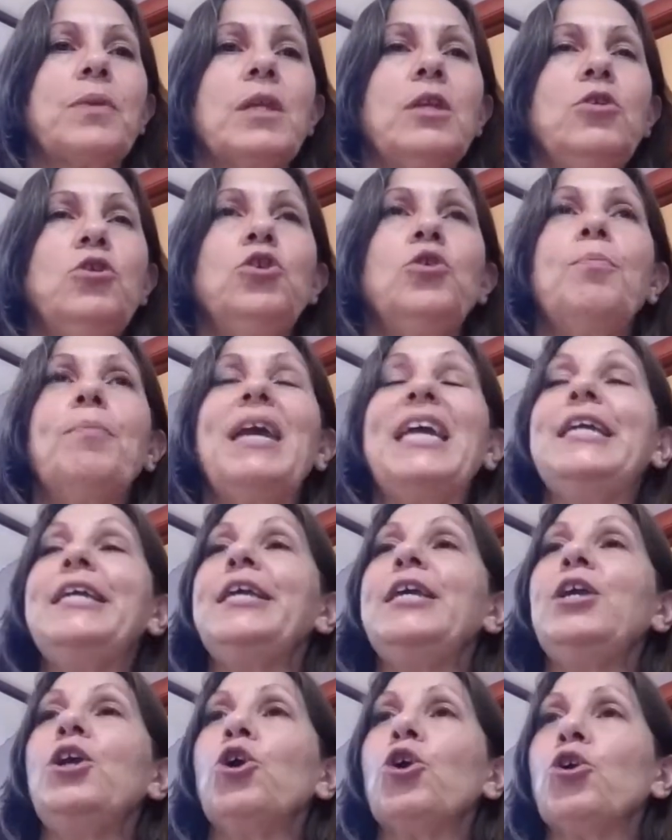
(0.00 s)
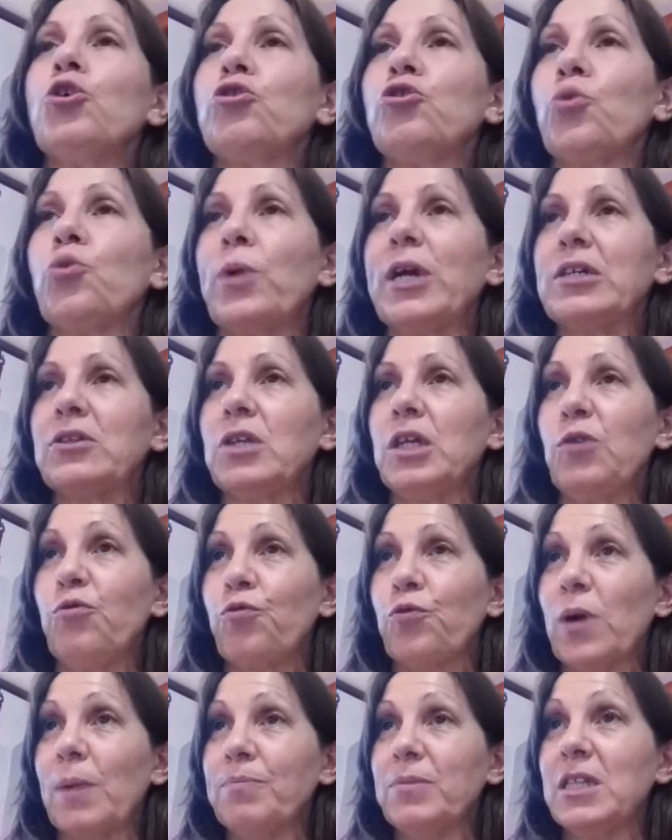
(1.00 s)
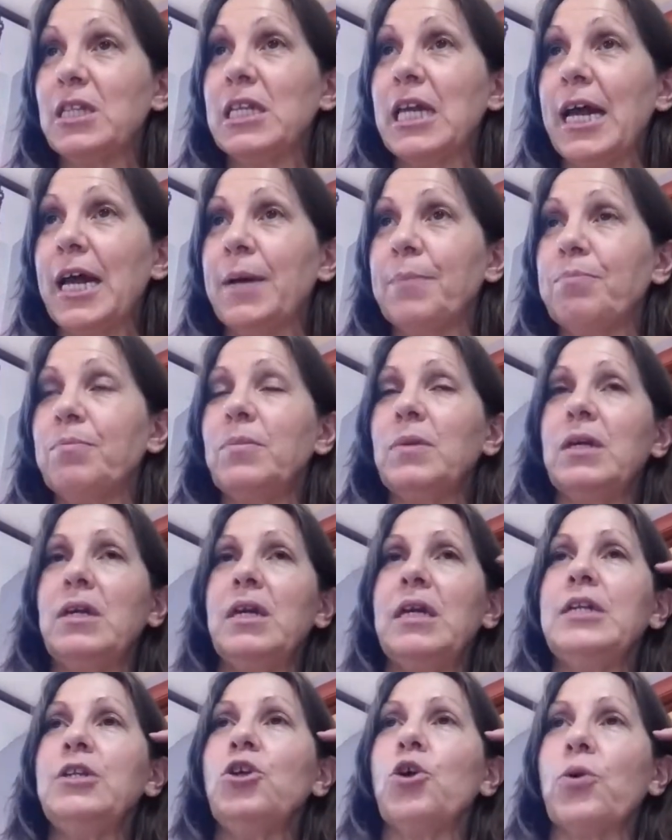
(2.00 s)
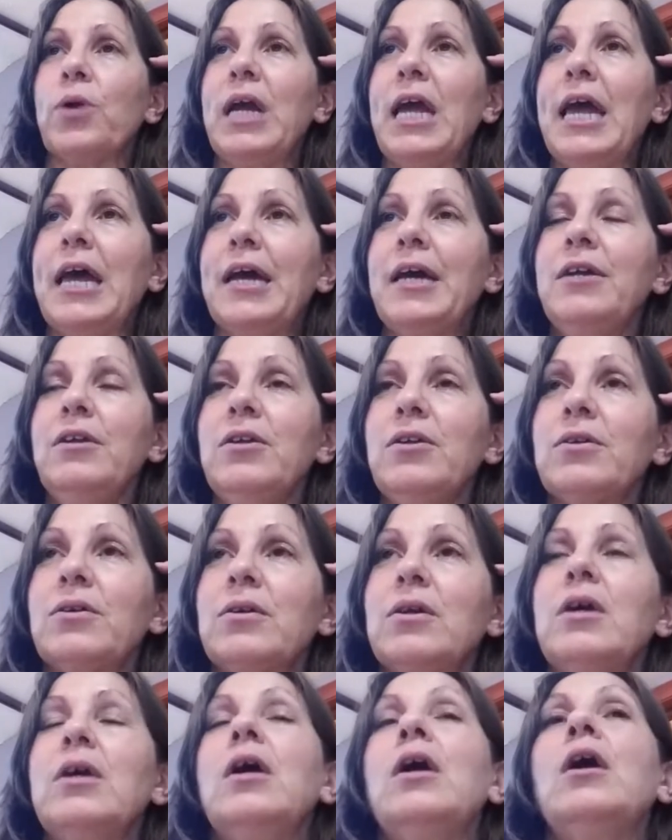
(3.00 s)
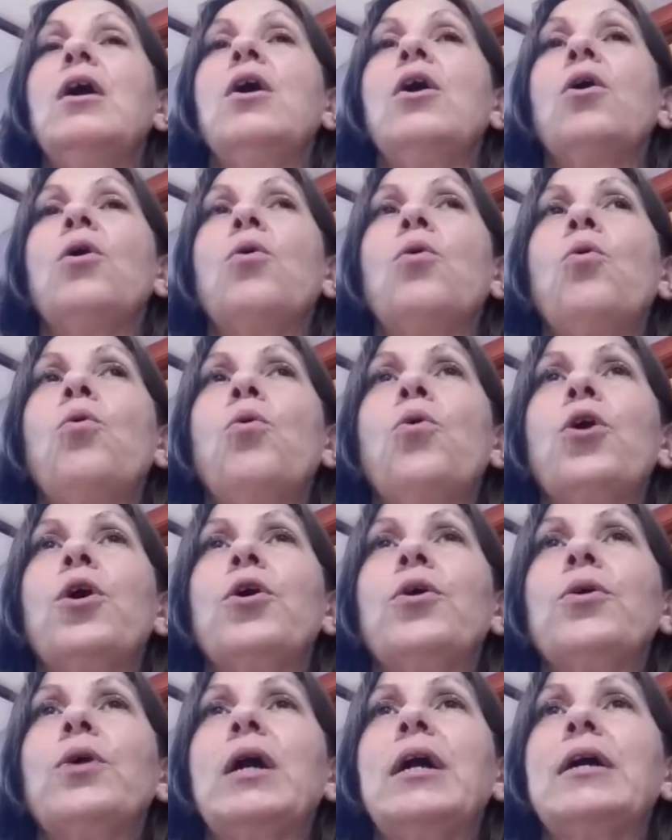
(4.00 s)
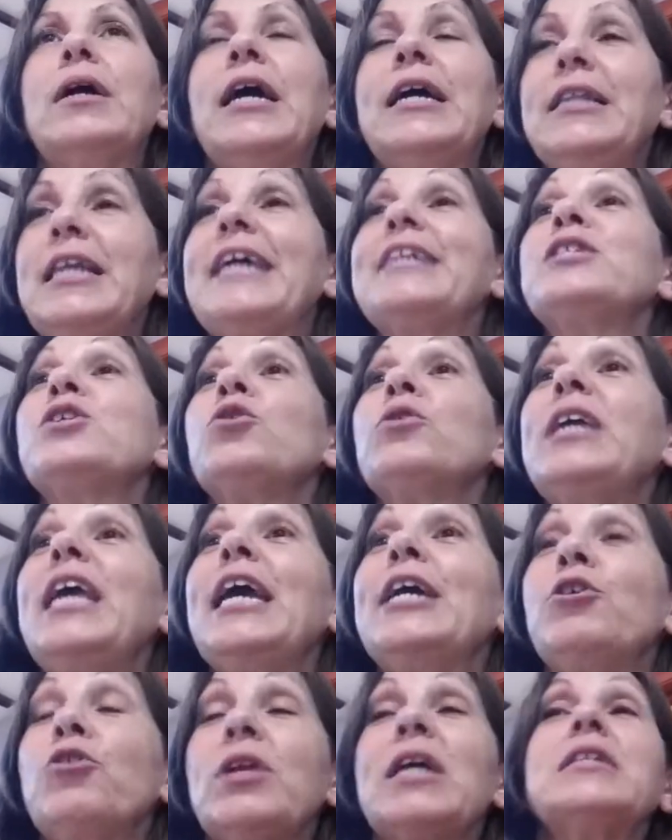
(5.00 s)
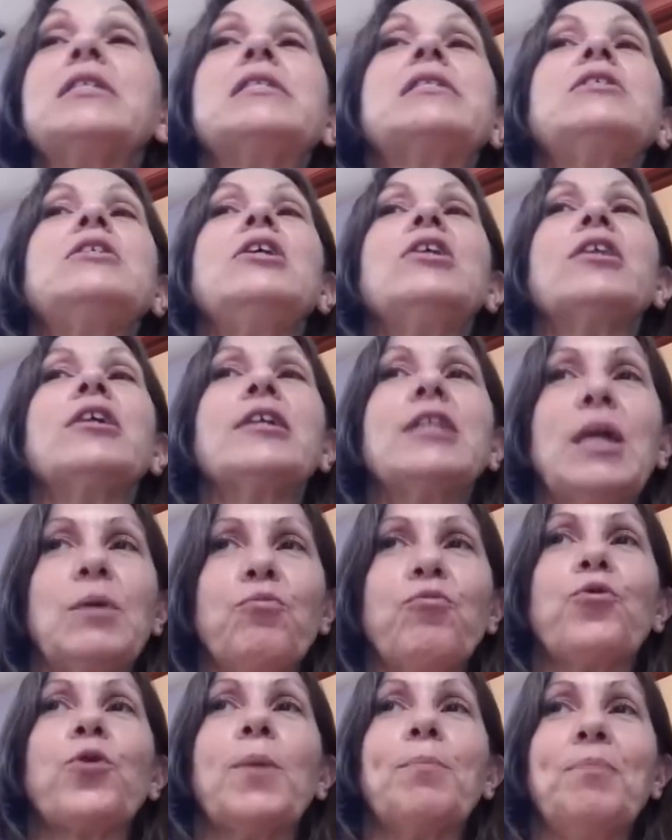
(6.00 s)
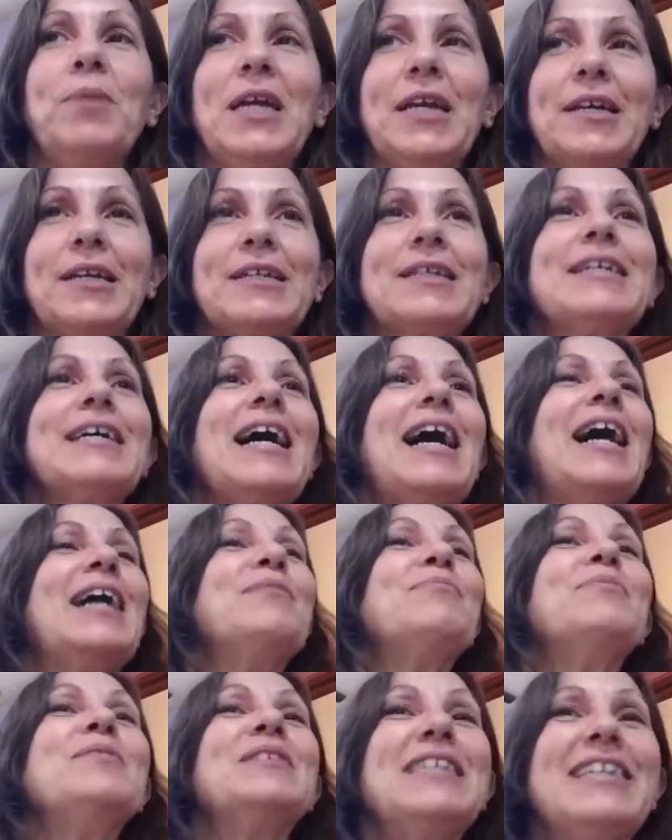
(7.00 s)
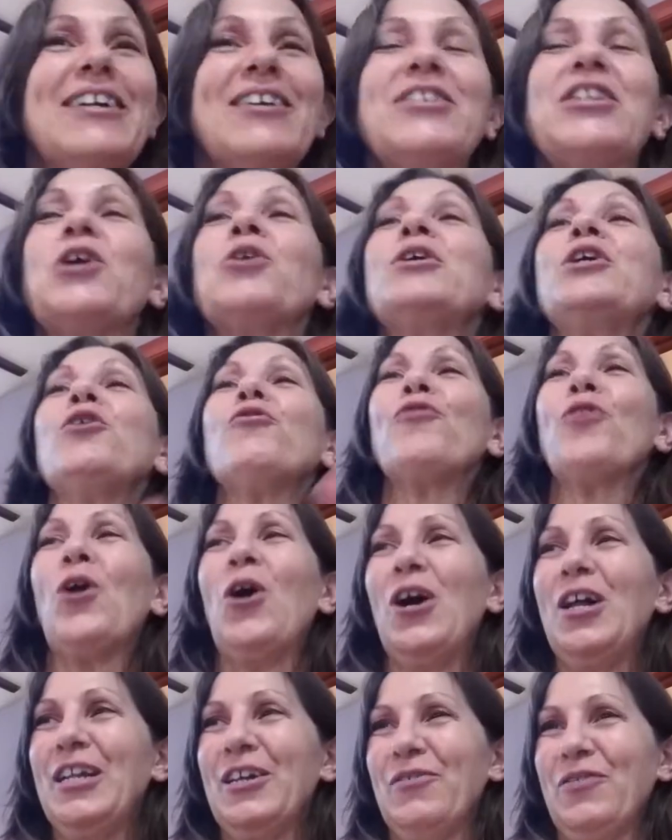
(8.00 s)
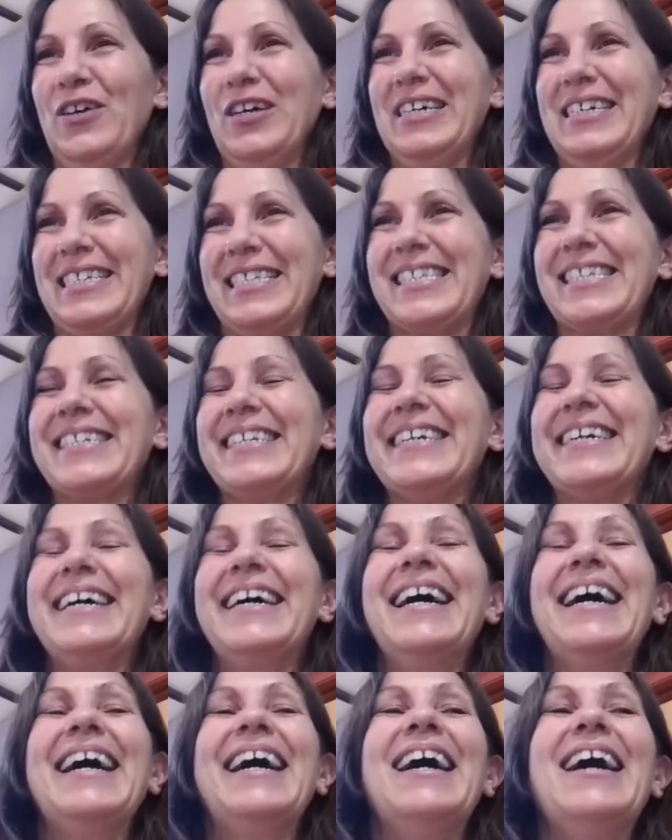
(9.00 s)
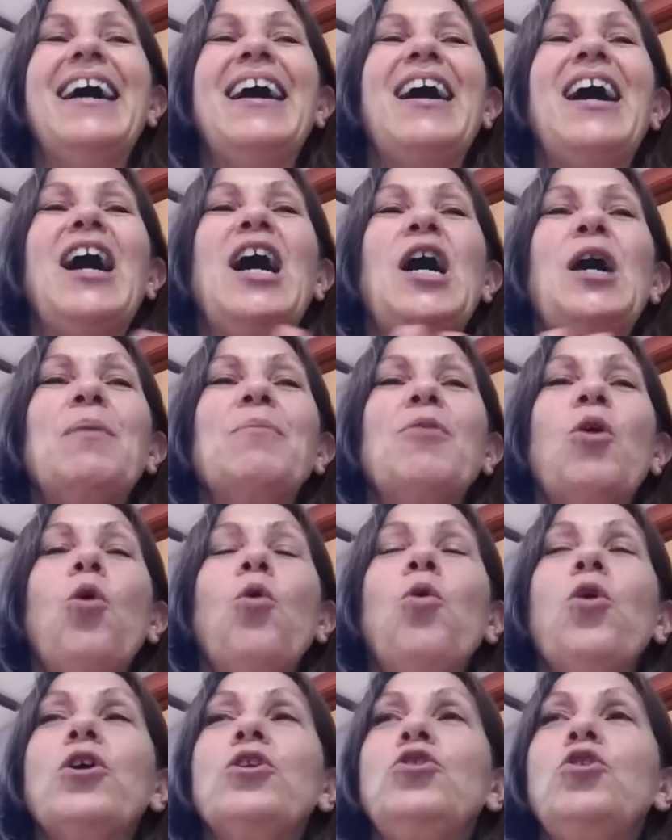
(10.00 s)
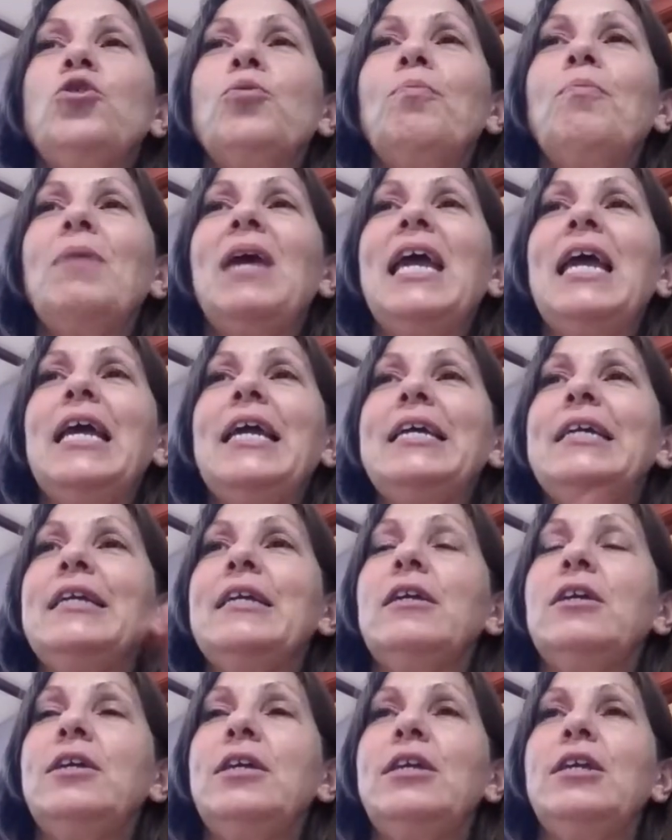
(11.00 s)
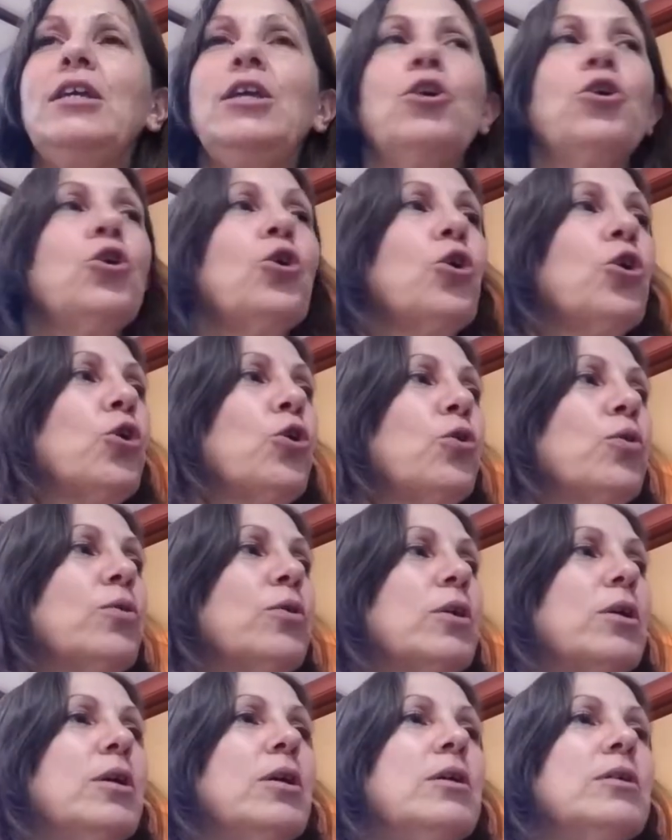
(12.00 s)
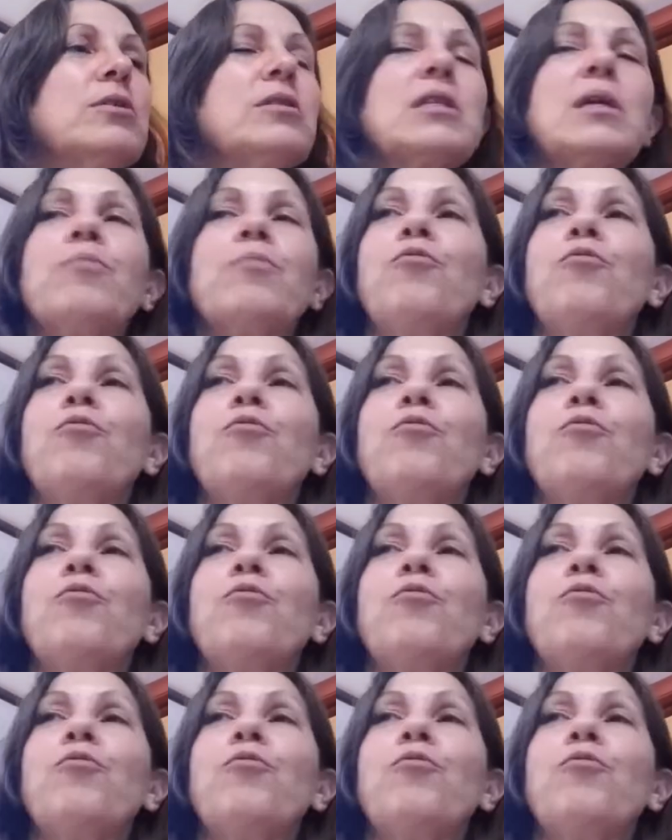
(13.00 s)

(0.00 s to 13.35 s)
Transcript: you may hear directly from them in your head. And that's okay. You're not stealing them from me. You know, they're here for all of us. Or you may hear some